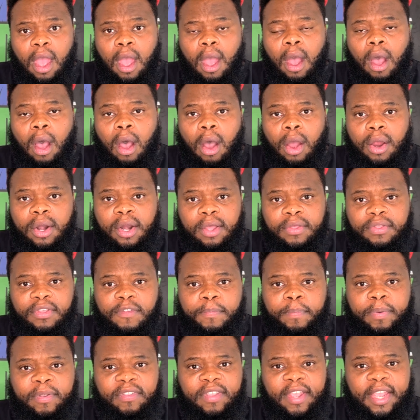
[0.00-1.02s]
on this
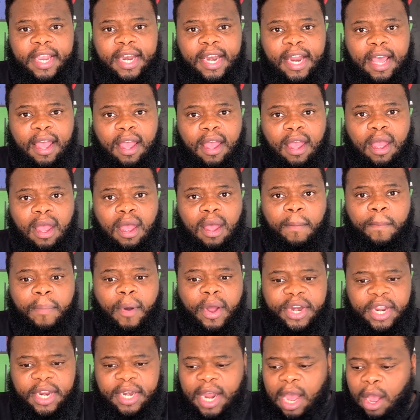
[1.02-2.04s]
particular
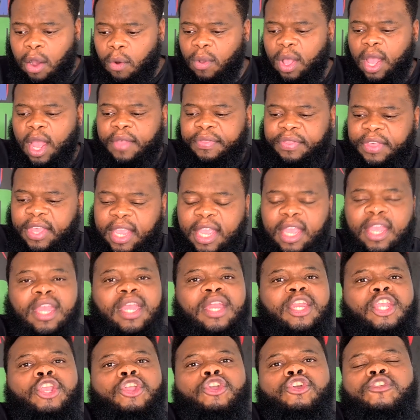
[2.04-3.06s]
body. Now, the
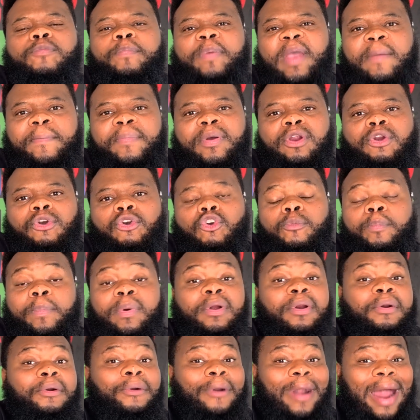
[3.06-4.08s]
newspaper
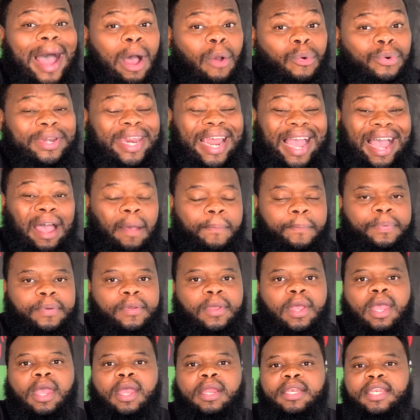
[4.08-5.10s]
group Ground Up
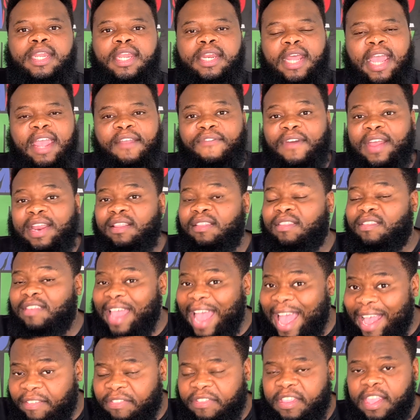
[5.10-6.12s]
did a
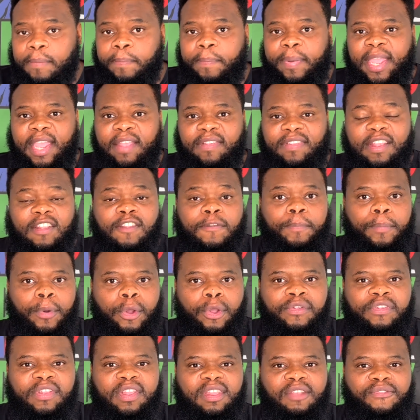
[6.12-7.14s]
fantastic piece
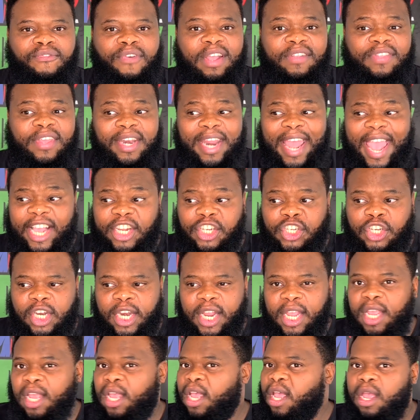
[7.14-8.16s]
exposing the fact that
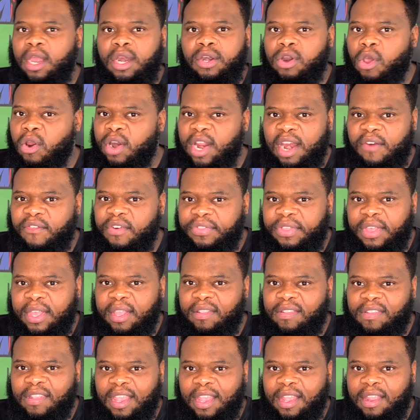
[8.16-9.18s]
actually not everything
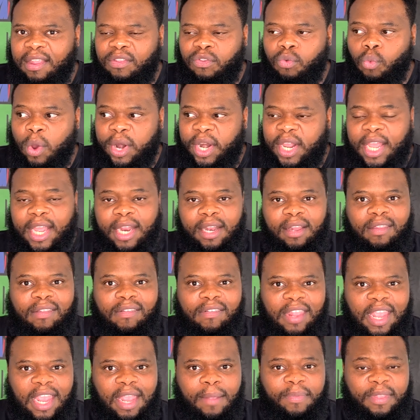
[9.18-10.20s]
is what it
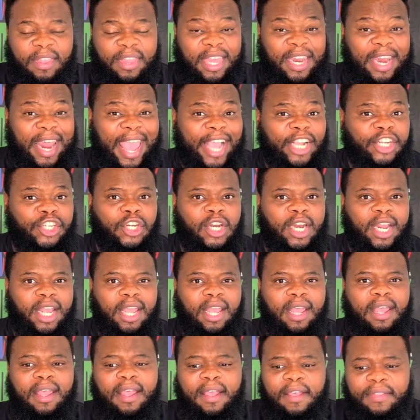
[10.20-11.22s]
seems, and that actually
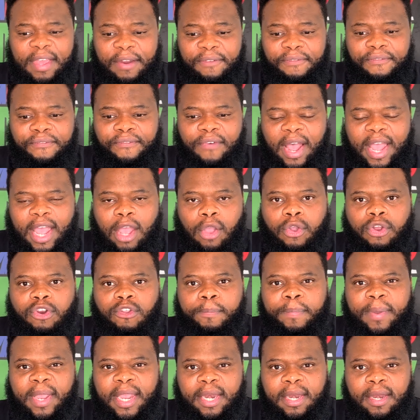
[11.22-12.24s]
that fire could have
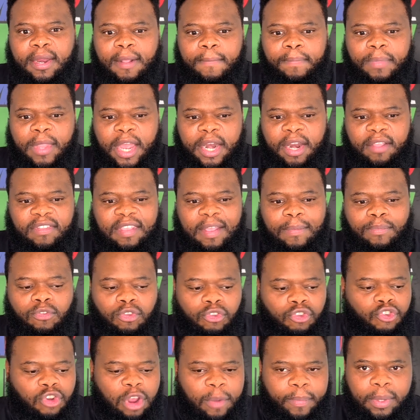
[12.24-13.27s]
been an attempt to
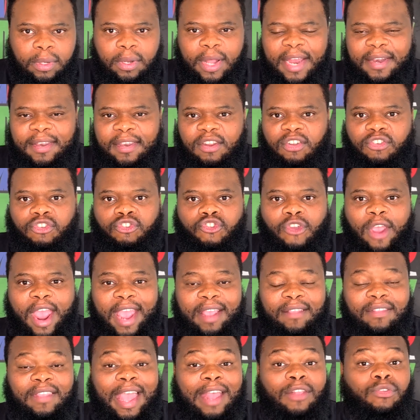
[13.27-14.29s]
dribble and
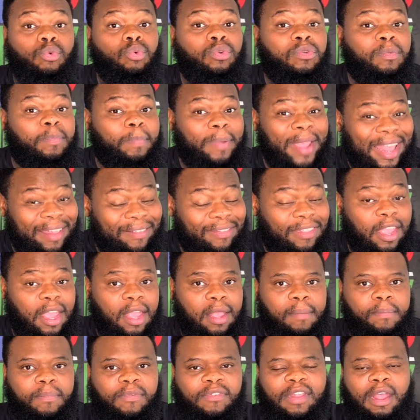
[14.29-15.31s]
distract, as Bester
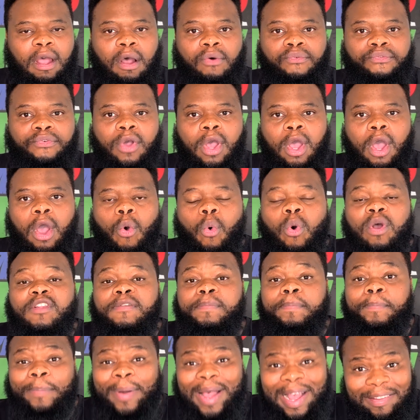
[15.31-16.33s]
himself was
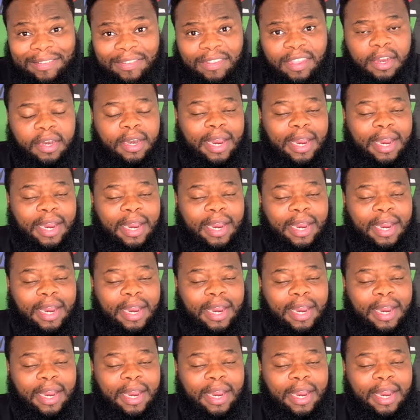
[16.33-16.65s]
busted